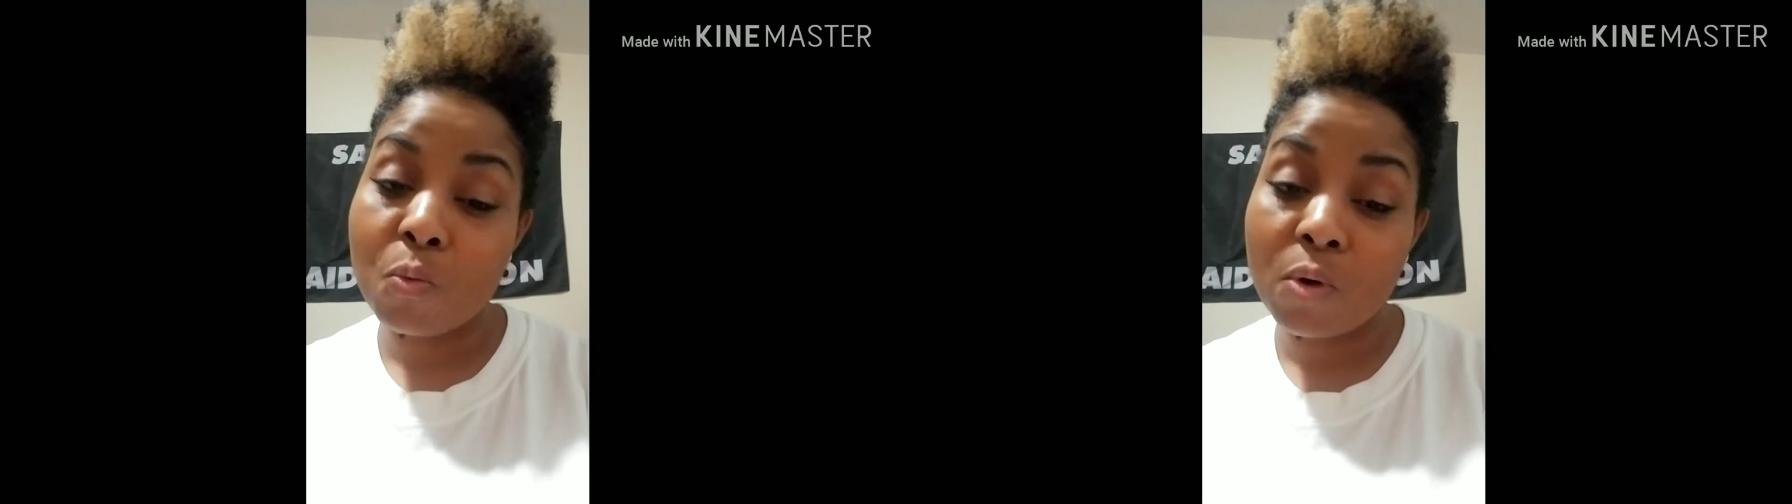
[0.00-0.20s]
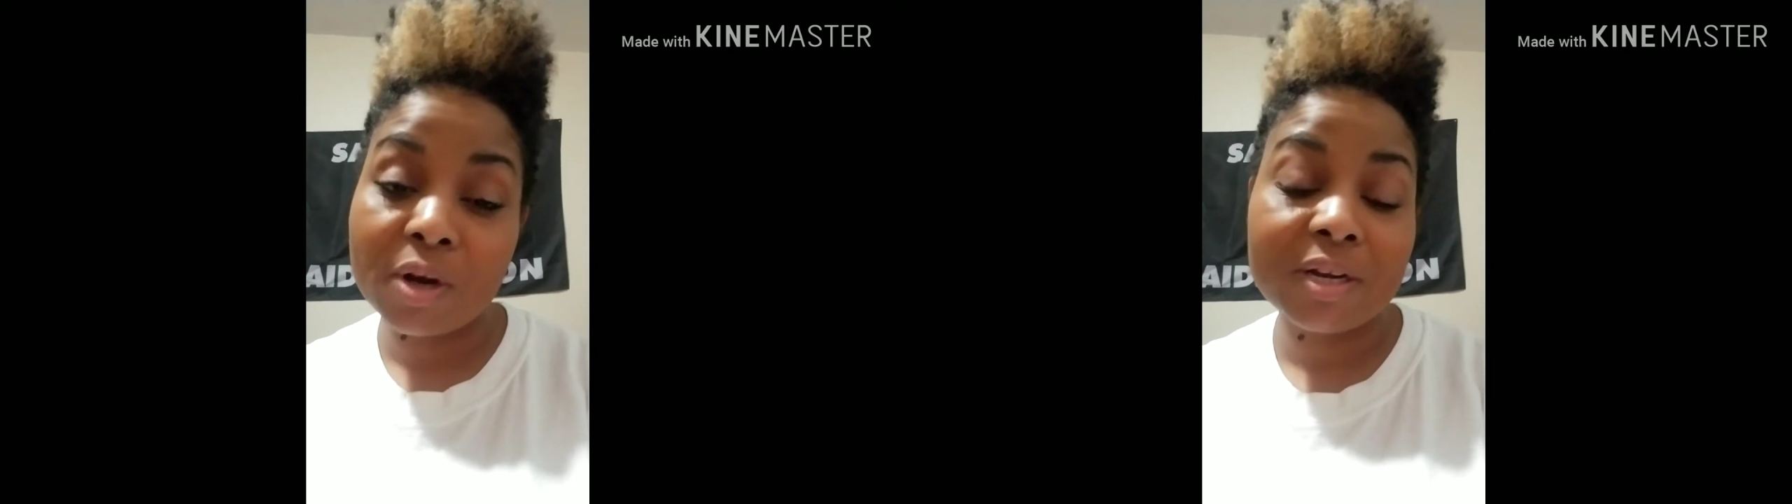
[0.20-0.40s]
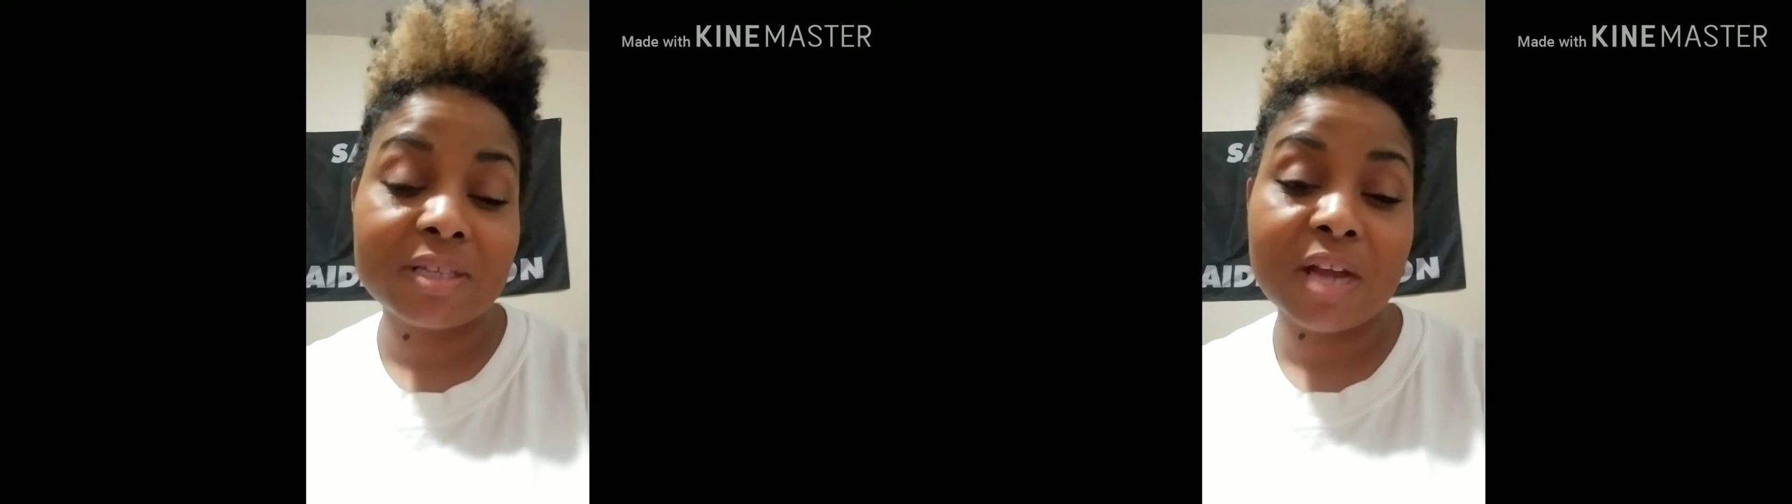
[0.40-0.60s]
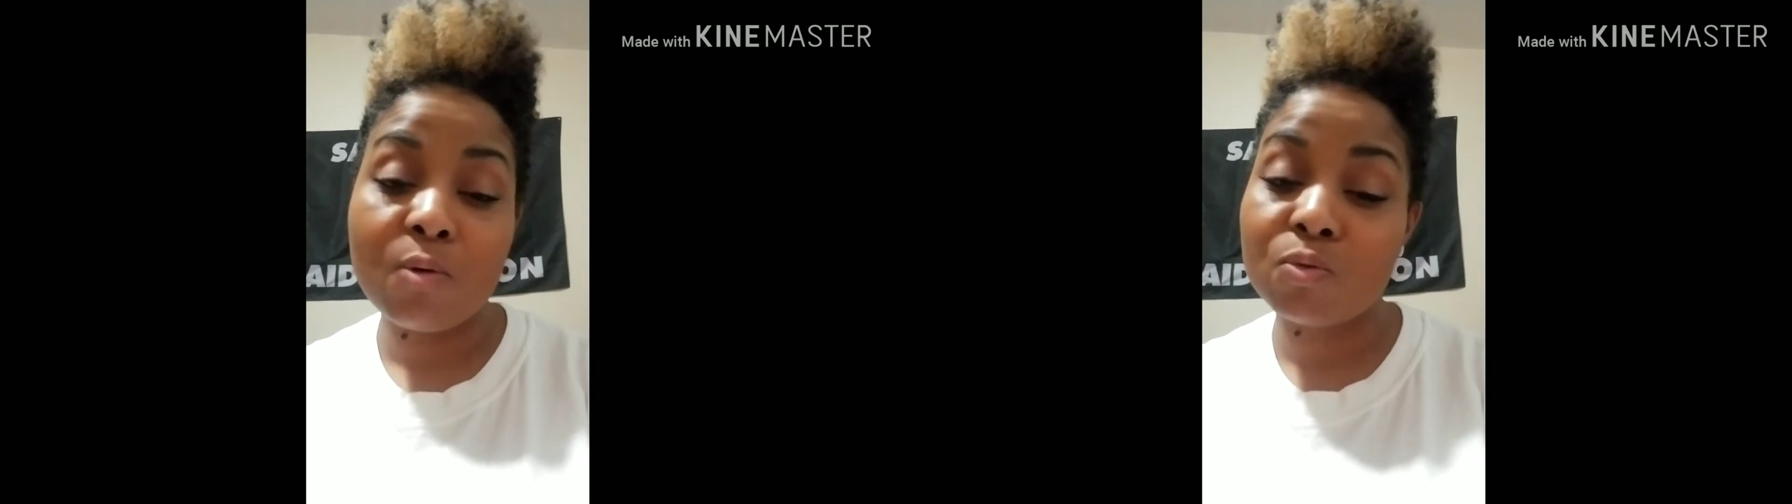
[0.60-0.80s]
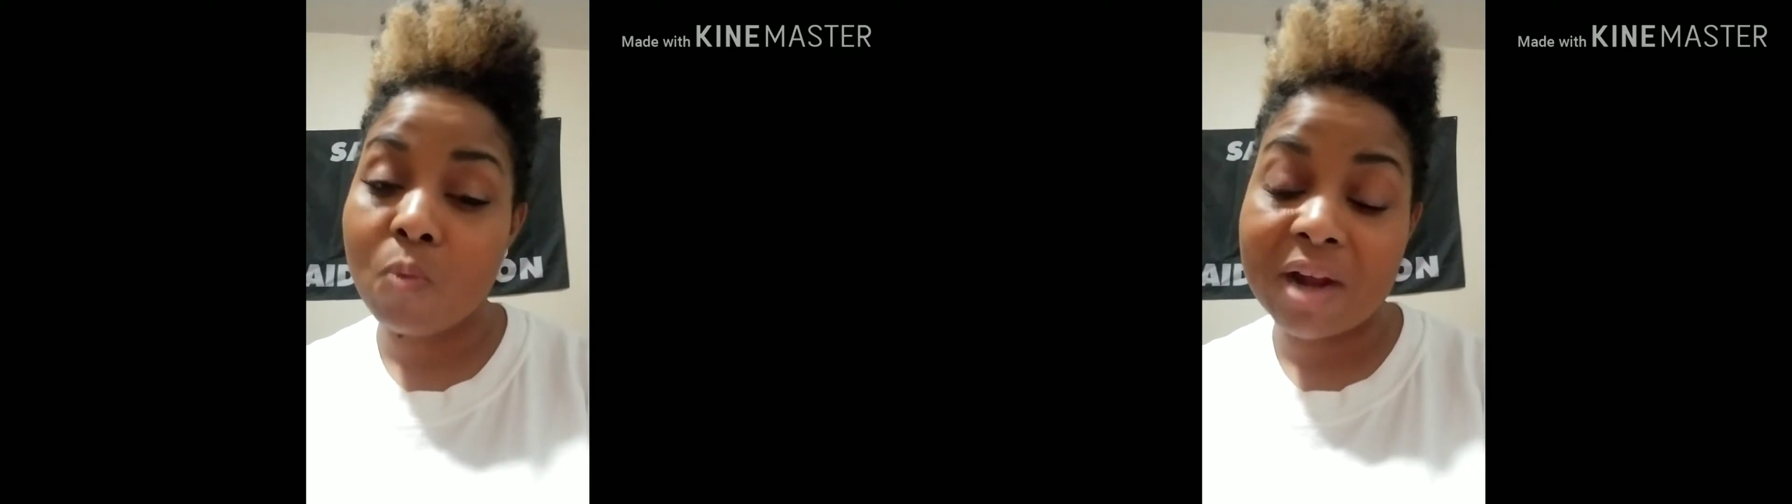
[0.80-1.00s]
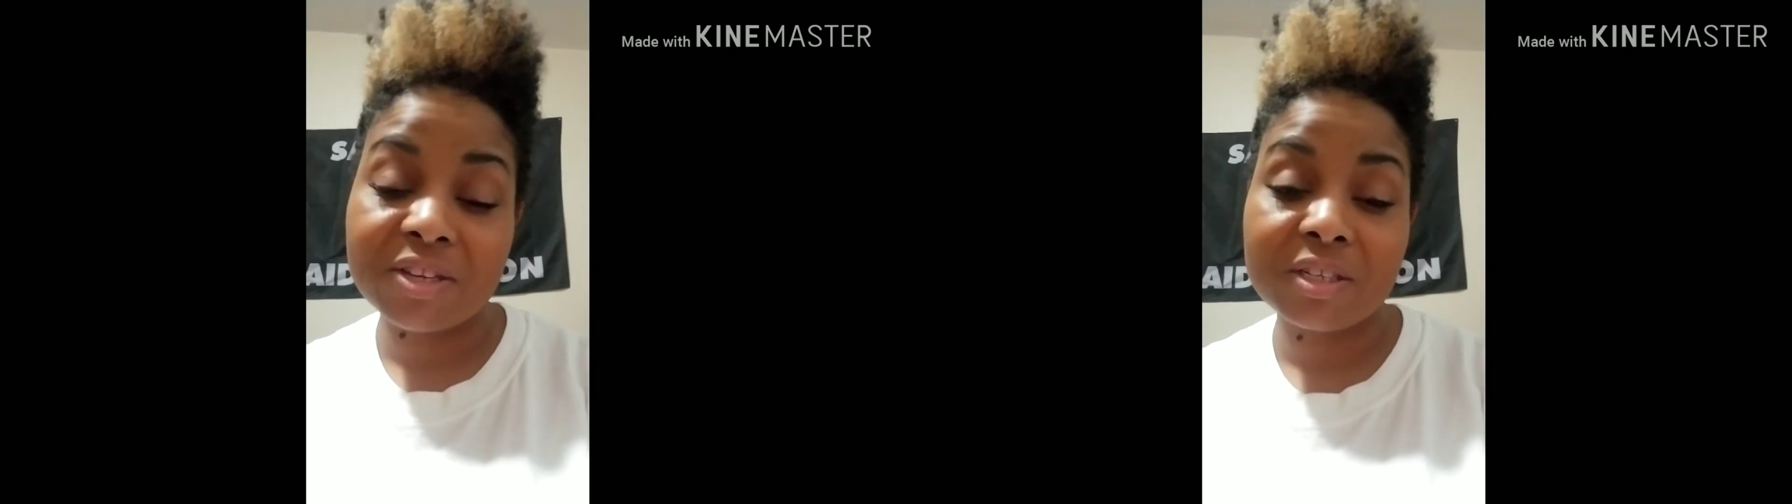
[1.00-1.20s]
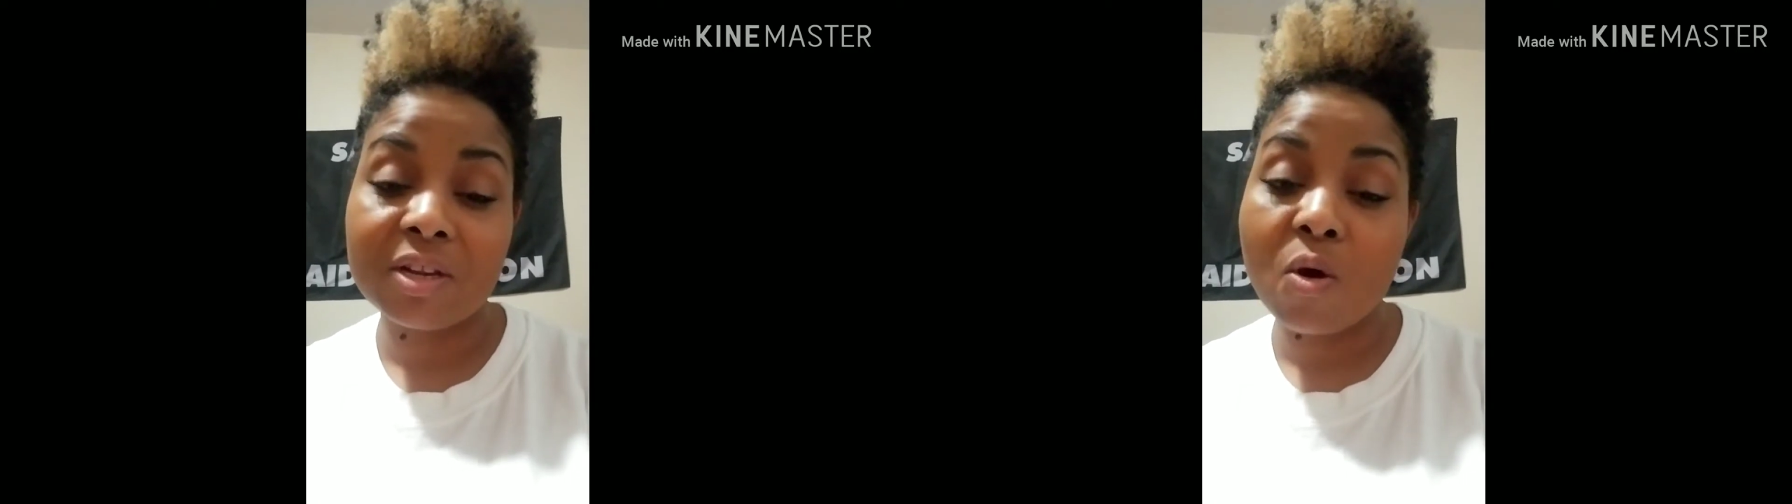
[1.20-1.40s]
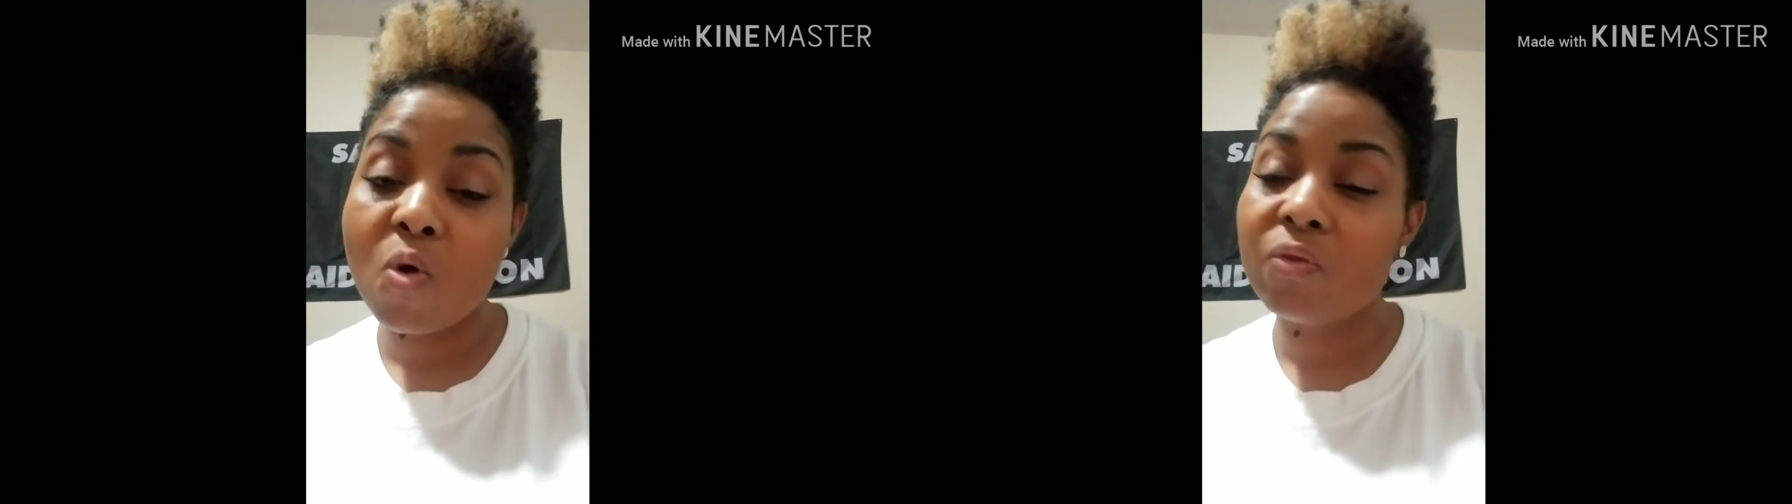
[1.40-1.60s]
work because I was watching it
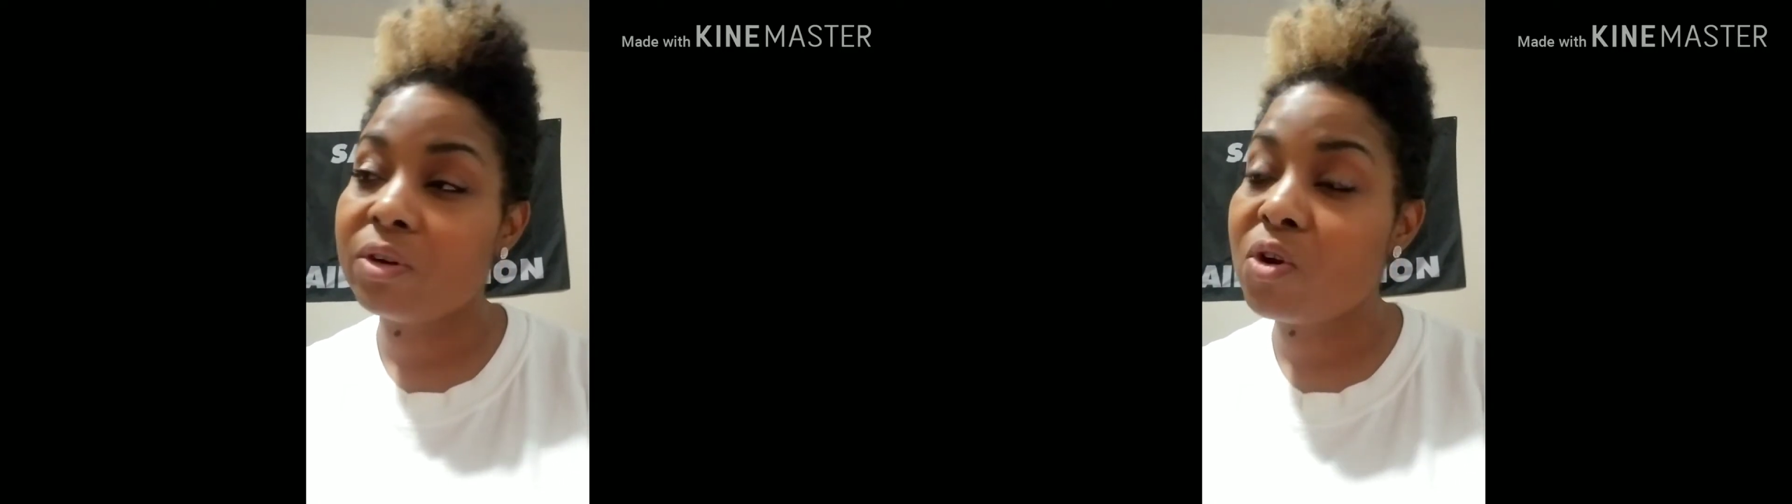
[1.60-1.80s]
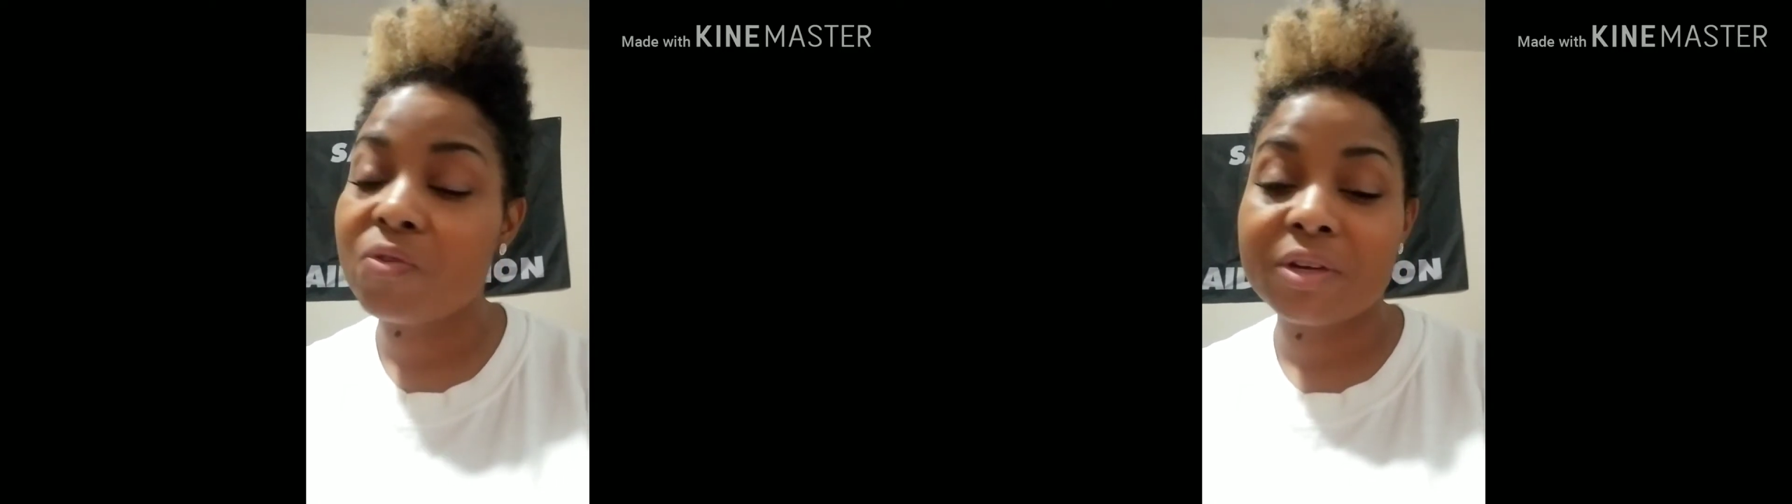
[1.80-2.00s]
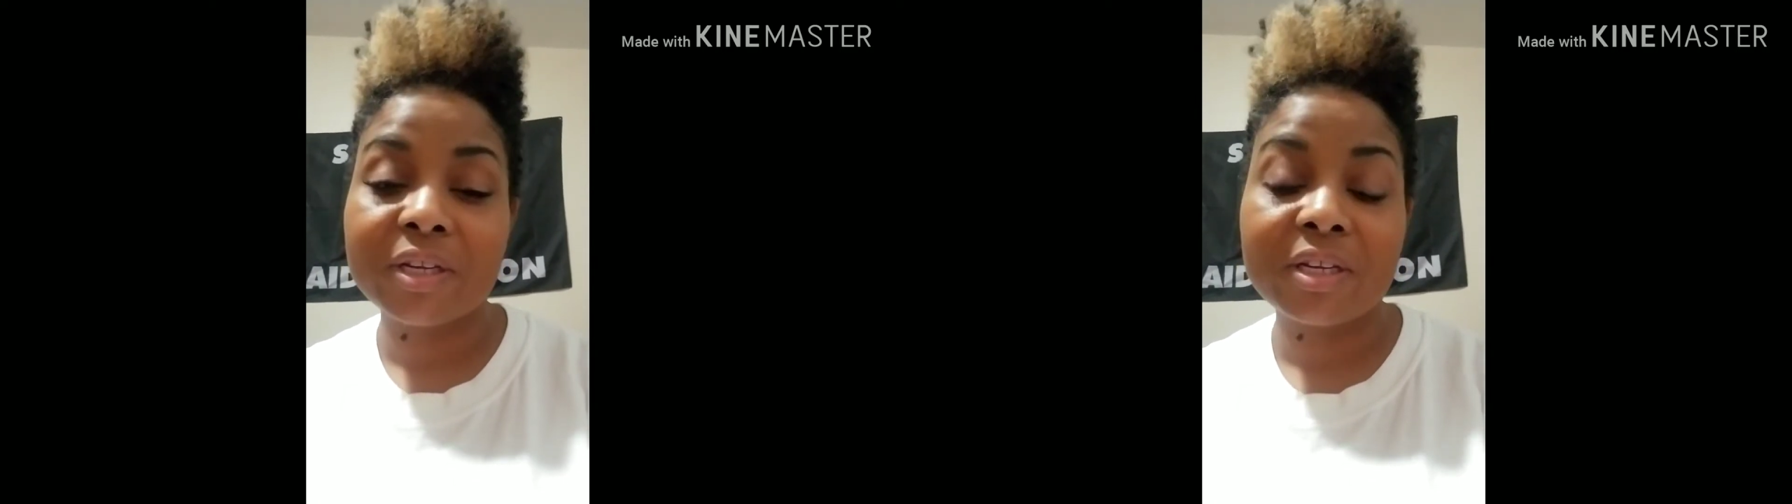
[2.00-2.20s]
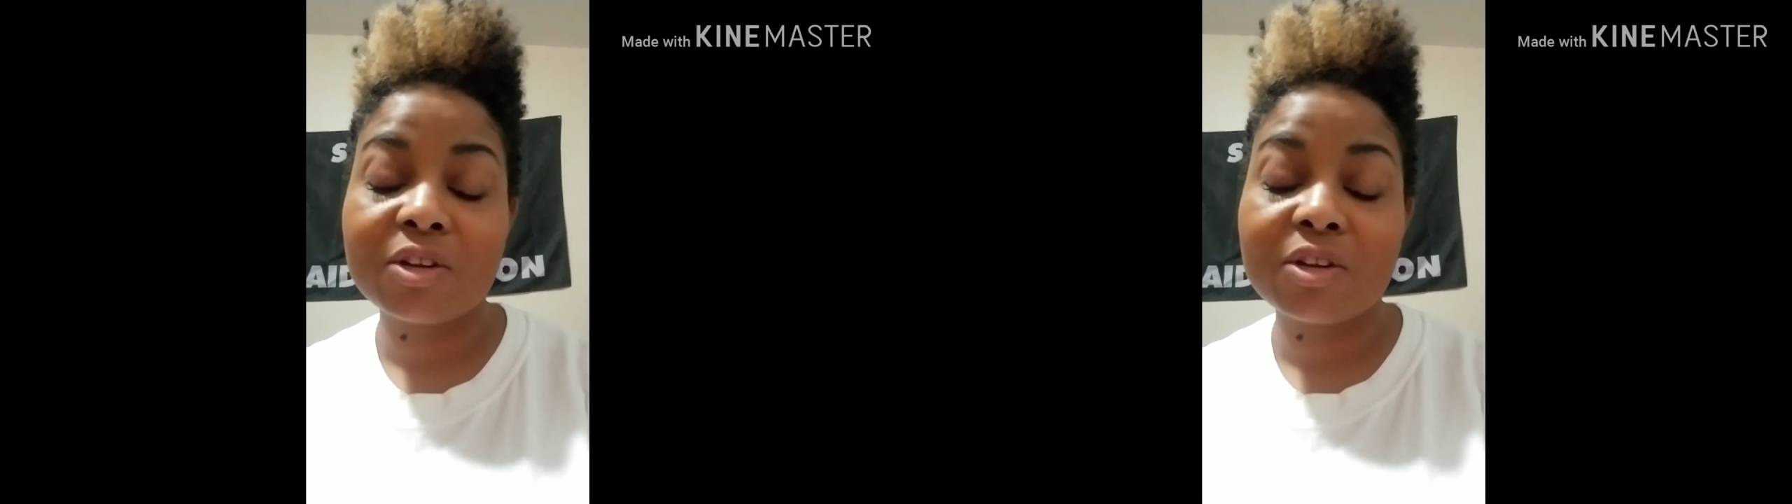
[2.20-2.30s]
over and over again,